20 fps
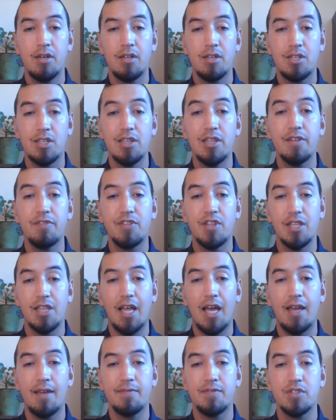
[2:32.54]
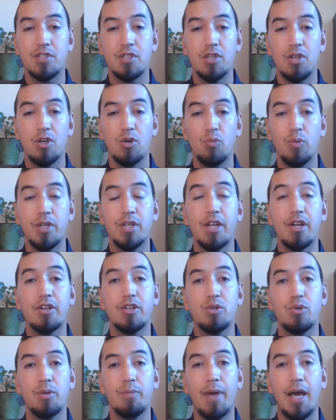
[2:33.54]
to live the lives we dare
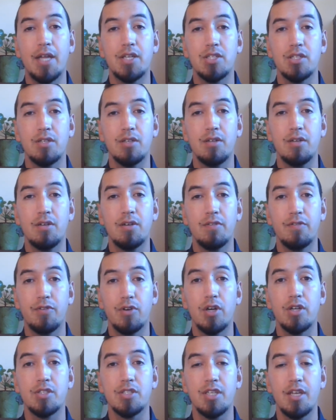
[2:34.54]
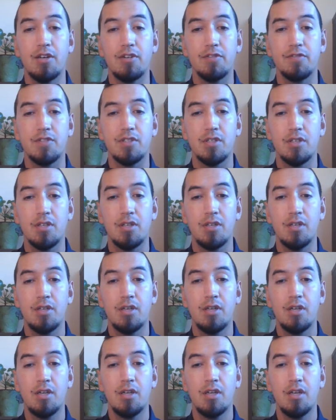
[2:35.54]
to imagine for ourselves.
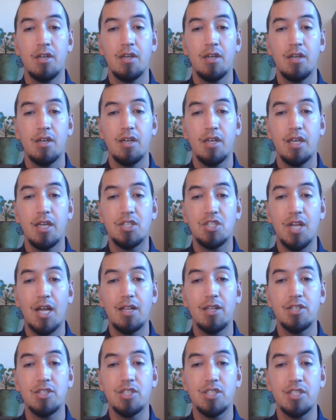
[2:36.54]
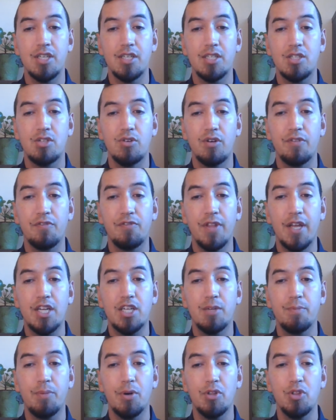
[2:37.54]
It challenges us to reflect
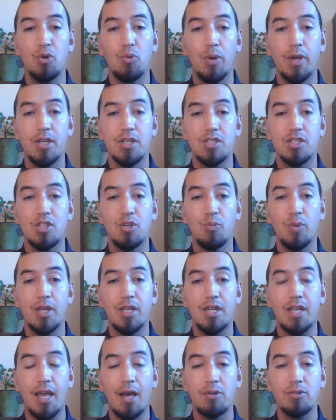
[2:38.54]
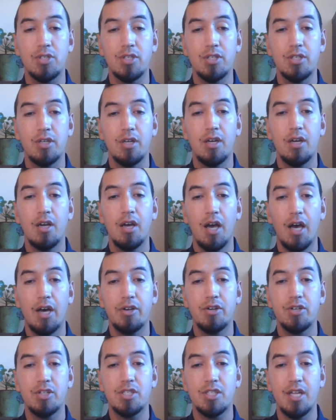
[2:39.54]
upon the ways that we encounter,
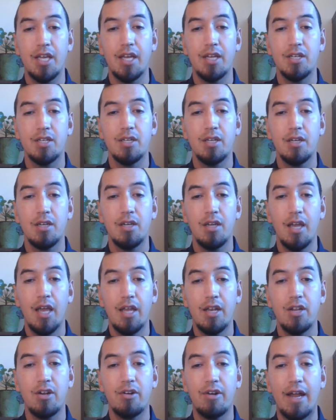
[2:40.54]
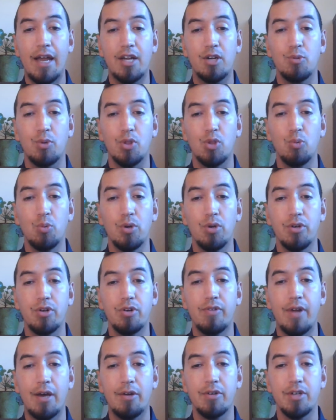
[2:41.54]
understand, and interact with the world
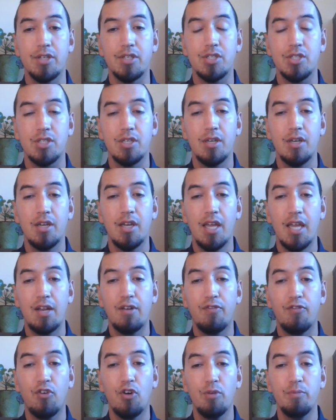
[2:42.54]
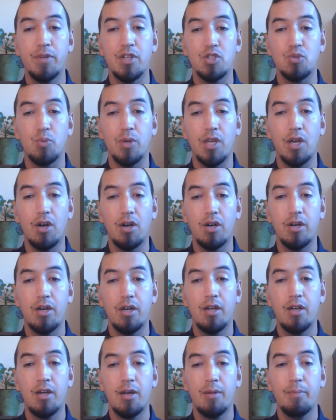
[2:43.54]
around us, informed as we are
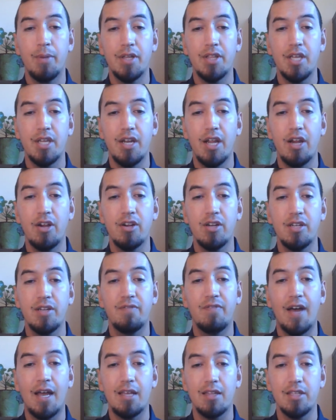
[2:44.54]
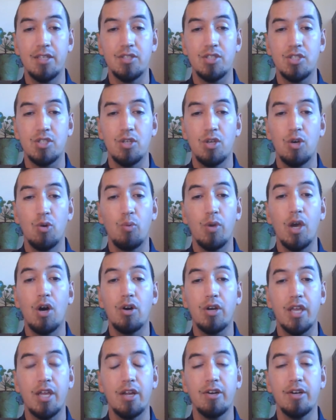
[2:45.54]
by the inherited violence we all
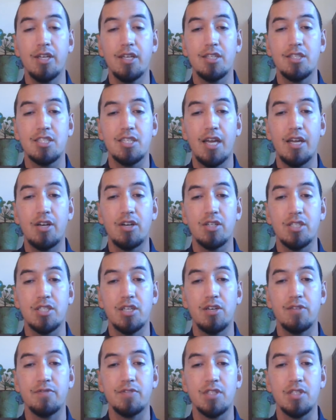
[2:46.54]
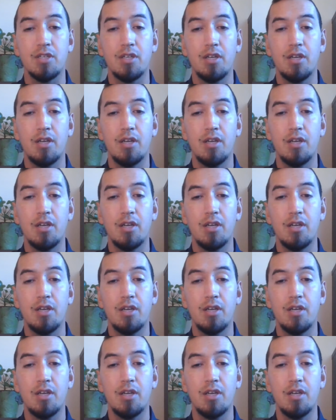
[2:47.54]
carry inside ourselves.